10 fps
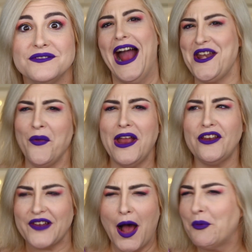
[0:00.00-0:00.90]
I know they
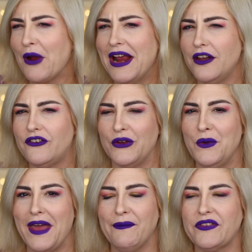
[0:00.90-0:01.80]
just upgraded too.
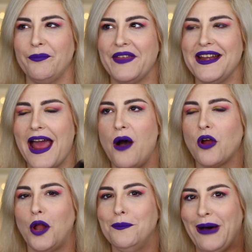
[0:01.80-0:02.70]
They have something now
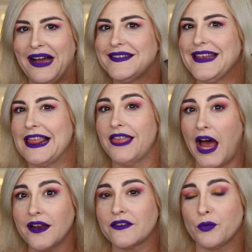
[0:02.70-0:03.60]
called Boxy
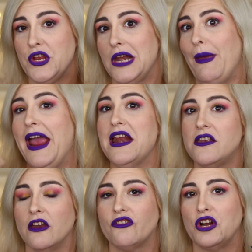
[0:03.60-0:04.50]
Lux, where you can pay an
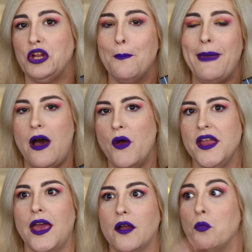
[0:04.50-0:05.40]
additional amount and
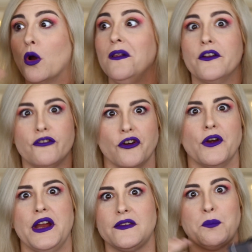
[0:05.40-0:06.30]
get more
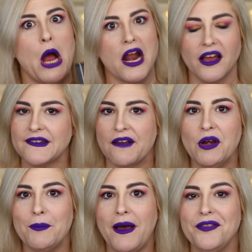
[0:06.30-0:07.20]
luxurious products
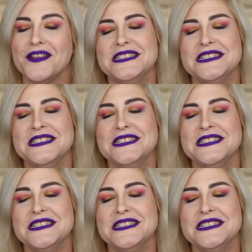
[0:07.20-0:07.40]
every month.